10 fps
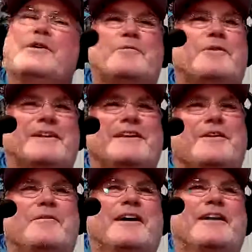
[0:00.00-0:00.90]
You
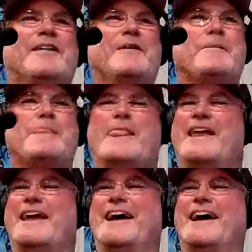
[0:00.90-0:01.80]
got to give me a
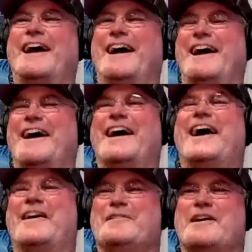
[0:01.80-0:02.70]
shout out on that song.
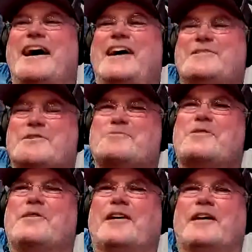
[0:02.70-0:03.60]
Come on now. I just
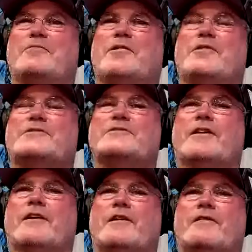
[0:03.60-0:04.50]
wrote a
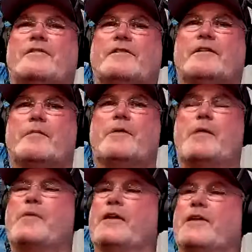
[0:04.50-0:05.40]
song about
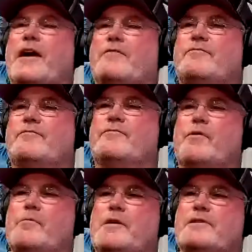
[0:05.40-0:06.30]
my life in
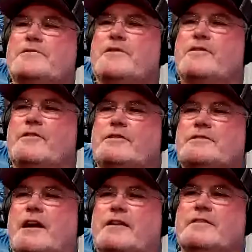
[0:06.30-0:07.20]
4 minutes and 30
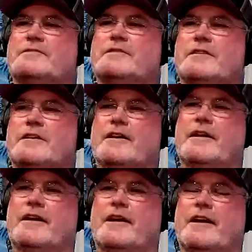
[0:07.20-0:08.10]
seconds.
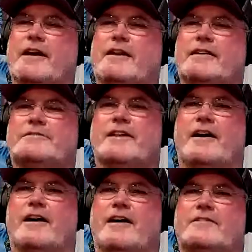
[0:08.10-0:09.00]
And it's
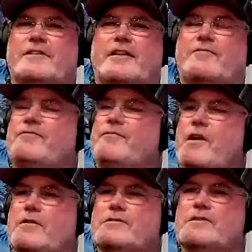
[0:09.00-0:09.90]
like a
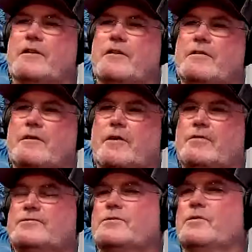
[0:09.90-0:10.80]
funk song, old
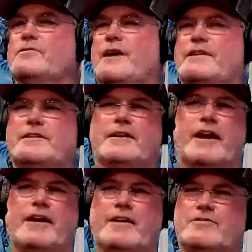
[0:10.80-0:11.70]
school
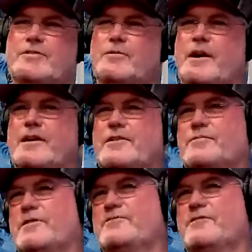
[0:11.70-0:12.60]
1982,
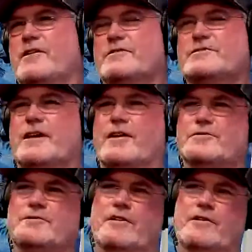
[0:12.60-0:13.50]
83 funk style
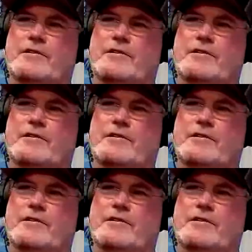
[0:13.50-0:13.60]
song.